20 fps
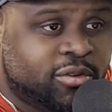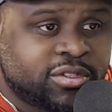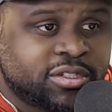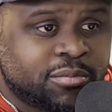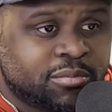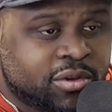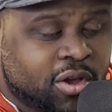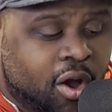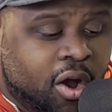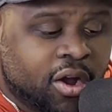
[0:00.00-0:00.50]

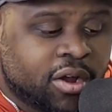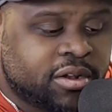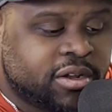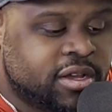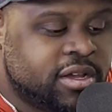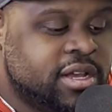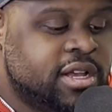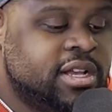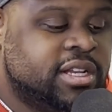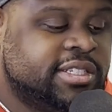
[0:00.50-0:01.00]
some guard,
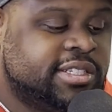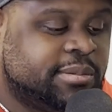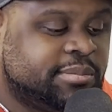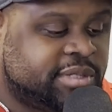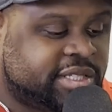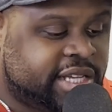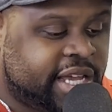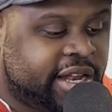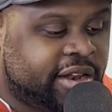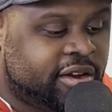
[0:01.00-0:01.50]
some
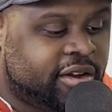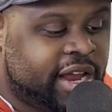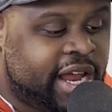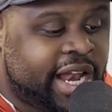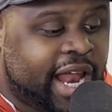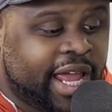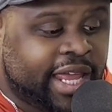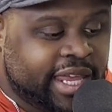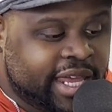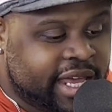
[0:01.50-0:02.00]
center,
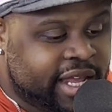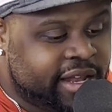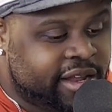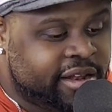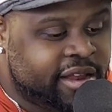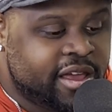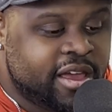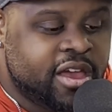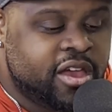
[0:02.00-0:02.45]
and I get it.